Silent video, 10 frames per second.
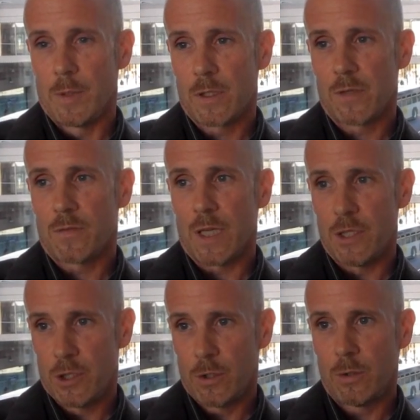Because if
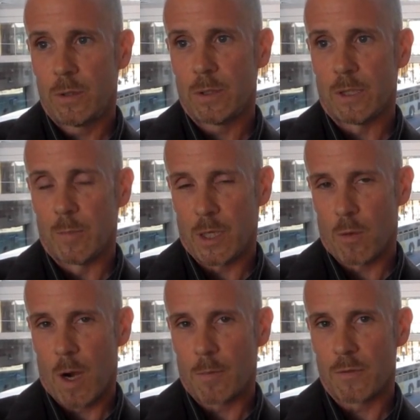they do, it'll make
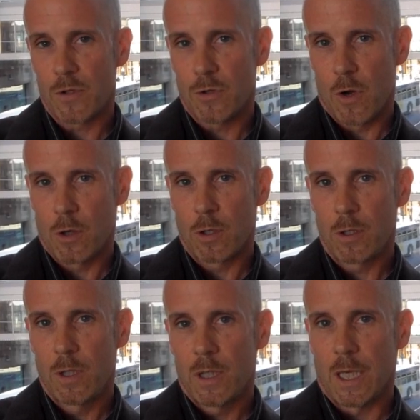cooperatives
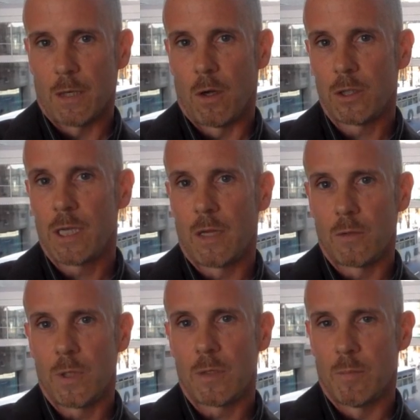stronger, and all
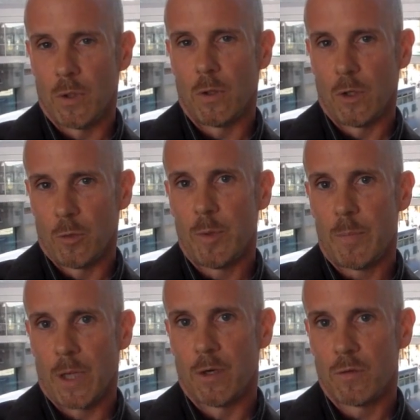together we can build a little
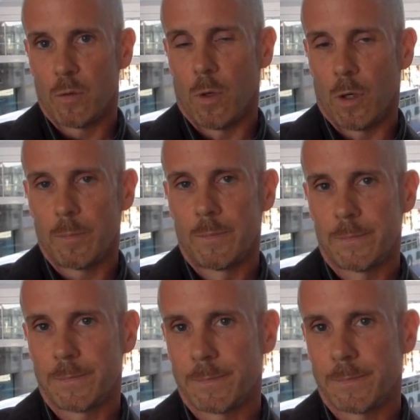bit better of a world.